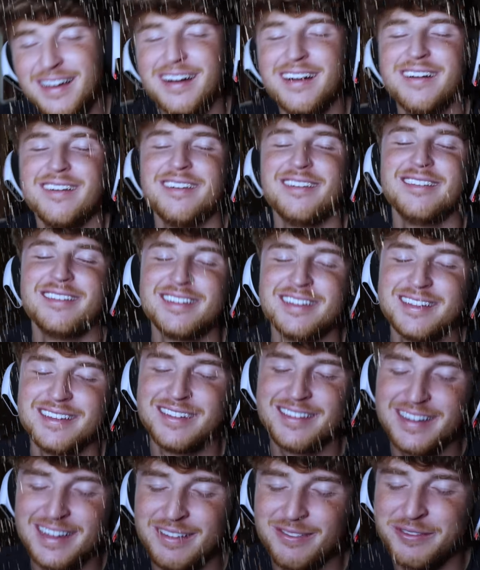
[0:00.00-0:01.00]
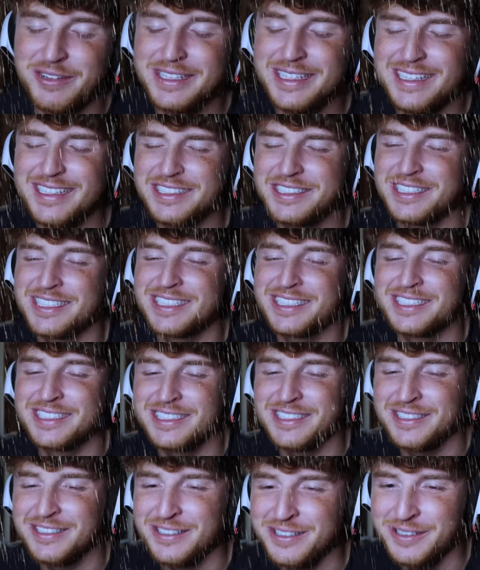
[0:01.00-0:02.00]
no, dude. It wouldn't
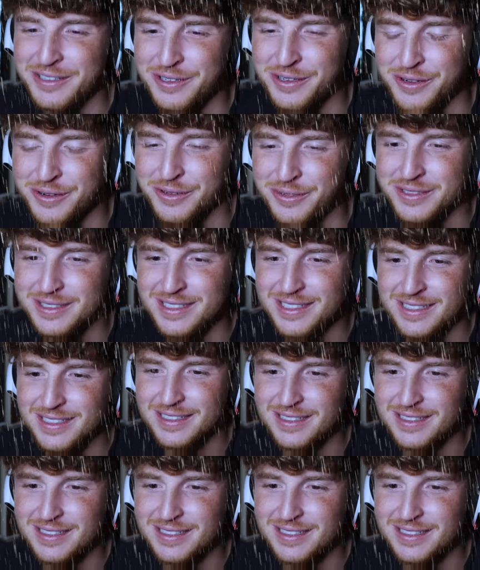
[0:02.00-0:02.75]
shoot.